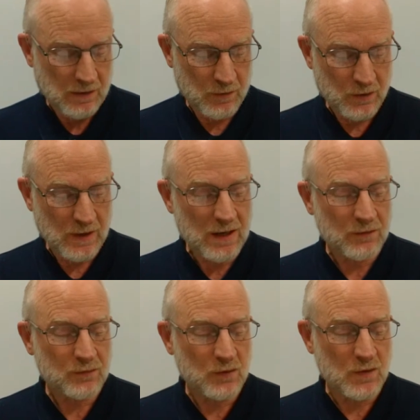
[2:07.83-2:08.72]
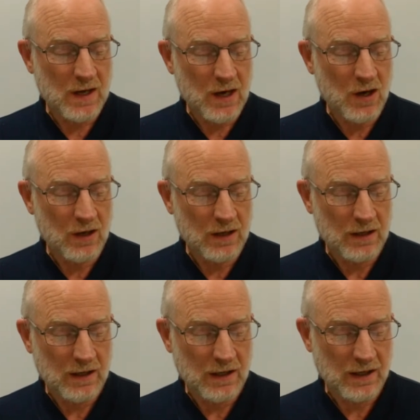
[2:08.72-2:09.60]
want to go down through there,
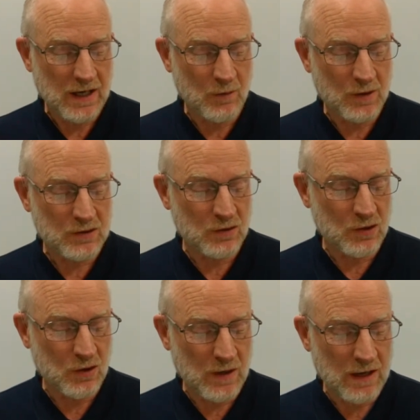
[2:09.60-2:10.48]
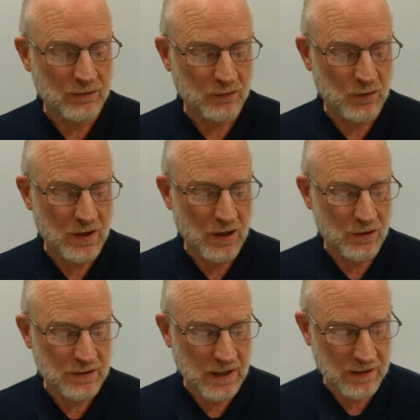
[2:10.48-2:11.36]
and I want you to go down through there,
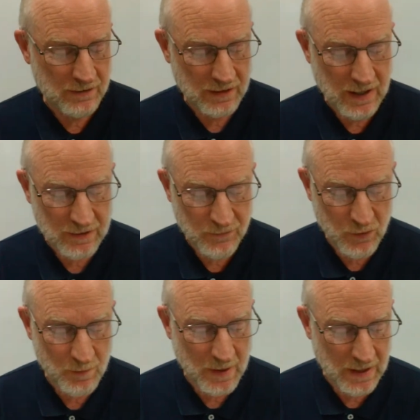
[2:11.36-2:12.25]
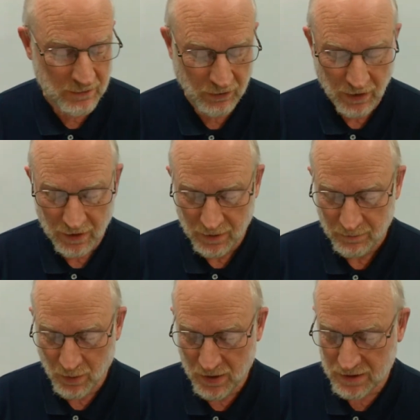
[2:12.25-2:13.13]
take the next few minutes,
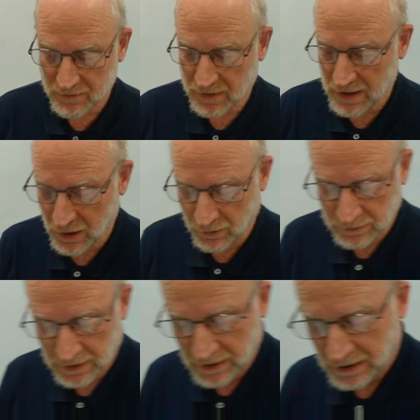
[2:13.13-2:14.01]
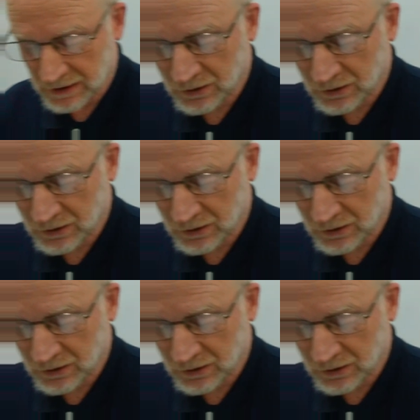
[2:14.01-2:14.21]
pause the video, and go